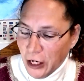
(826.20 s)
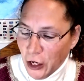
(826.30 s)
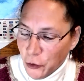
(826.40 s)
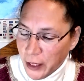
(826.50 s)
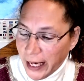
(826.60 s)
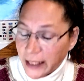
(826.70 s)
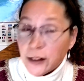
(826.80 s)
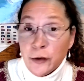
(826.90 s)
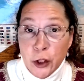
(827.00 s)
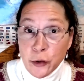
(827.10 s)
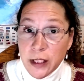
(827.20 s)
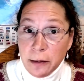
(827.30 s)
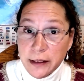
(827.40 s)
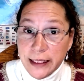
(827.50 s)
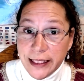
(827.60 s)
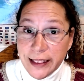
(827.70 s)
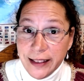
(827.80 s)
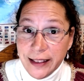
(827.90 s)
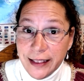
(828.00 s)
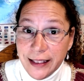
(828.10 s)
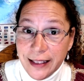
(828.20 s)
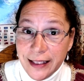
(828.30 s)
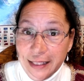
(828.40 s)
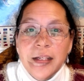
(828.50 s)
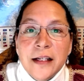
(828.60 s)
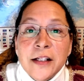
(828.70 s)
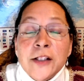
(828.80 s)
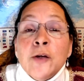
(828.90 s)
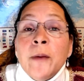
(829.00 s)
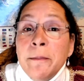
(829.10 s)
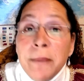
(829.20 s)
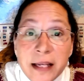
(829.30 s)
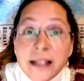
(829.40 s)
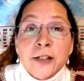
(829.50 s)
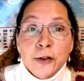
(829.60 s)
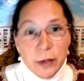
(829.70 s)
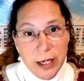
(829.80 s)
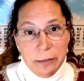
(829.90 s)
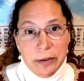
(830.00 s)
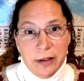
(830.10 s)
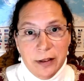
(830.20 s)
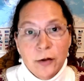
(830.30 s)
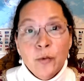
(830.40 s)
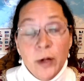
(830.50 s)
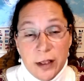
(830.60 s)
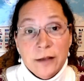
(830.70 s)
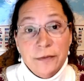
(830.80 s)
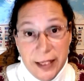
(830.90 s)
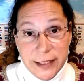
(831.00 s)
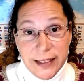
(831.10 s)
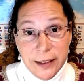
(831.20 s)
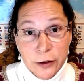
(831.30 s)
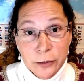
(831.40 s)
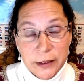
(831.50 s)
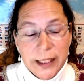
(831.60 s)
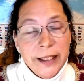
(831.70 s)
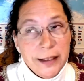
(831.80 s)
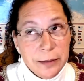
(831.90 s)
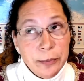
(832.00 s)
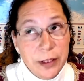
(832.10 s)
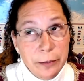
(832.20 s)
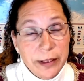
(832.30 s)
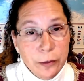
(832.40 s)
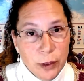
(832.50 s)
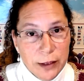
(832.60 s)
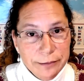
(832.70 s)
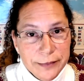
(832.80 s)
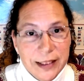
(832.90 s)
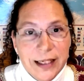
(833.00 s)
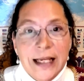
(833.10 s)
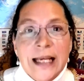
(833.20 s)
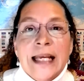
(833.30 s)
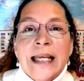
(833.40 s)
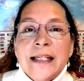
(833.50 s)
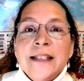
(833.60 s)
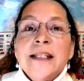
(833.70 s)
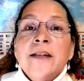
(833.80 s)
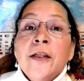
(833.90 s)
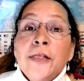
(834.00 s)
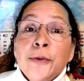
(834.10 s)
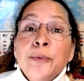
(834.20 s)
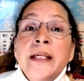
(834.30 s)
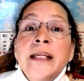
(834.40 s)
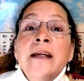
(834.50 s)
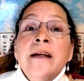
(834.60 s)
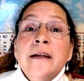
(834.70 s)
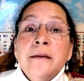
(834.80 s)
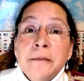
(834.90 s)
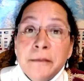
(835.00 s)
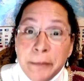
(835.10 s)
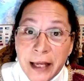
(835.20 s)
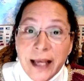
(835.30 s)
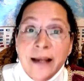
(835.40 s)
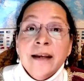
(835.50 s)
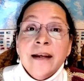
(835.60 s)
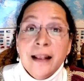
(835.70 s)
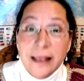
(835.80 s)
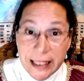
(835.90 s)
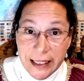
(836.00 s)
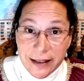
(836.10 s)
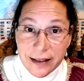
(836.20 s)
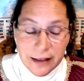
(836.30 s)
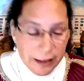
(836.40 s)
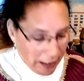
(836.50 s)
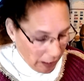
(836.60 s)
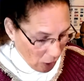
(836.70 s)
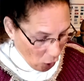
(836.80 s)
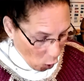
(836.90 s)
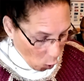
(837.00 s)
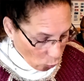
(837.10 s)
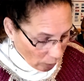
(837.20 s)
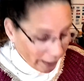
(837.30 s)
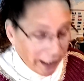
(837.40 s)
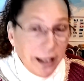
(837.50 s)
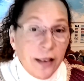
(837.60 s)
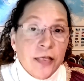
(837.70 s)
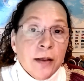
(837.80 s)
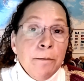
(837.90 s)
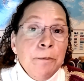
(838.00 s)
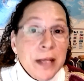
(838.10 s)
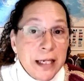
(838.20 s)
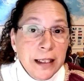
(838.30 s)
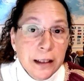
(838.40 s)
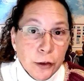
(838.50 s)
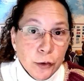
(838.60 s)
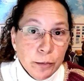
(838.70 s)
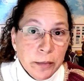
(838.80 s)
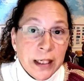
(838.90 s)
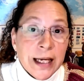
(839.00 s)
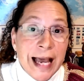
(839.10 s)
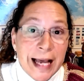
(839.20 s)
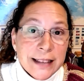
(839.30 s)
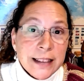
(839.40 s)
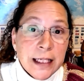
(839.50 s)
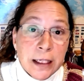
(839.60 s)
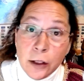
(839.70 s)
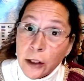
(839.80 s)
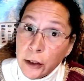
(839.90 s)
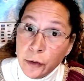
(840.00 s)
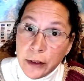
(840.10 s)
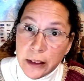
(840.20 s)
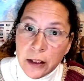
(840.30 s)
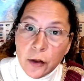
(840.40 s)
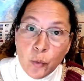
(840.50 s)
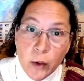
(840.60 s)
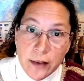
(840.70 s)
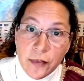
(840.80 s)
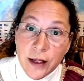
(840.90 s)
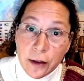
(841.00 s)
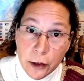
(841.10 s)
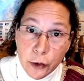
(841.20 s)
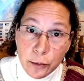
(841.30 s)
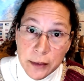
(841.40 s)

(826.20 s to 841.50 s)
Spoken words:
Okay, so no double knitting. So my biggest gripe with the Flexee Looms, and it's a pretty big one, is the 3-peg link. Only the Biddy Loom has it included with their loom